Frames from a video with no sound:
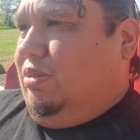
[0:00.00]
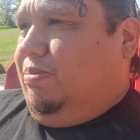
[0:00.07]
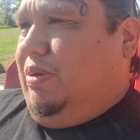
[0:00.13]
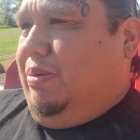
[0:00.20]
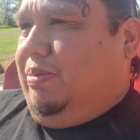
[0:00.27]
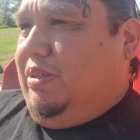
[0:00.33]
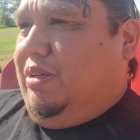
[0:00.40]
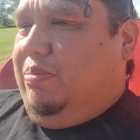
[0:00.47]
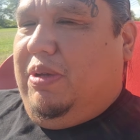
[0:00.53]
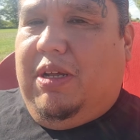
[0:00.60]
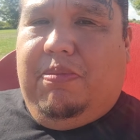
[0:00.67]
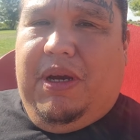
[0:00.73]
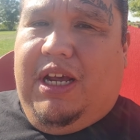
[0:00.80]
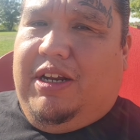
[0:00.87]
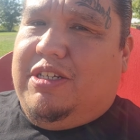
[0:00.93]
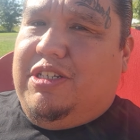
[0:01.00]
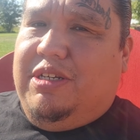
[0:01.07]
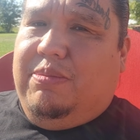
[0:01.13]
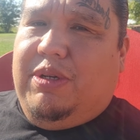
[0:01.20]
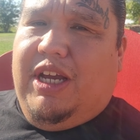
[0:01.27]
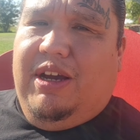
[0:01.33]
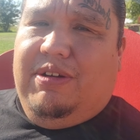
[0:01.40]
Or people are going to be like, "Man, I seen
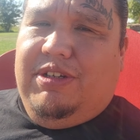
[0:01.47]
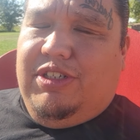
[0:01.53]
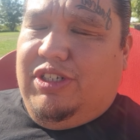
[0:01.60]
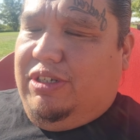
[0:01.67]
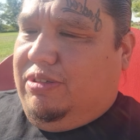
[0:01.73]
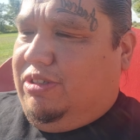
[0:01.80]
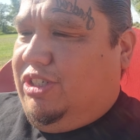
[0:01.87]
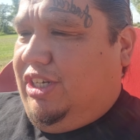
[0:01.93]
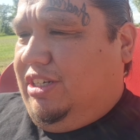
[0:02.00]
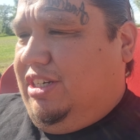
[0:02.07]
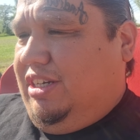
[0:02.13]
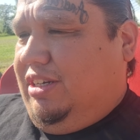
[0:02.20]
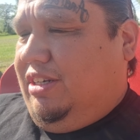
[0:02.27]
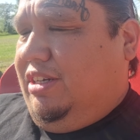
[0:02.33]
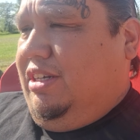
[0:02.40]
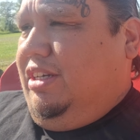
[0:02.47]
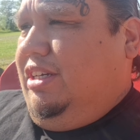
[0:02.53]
him in county jail checked in."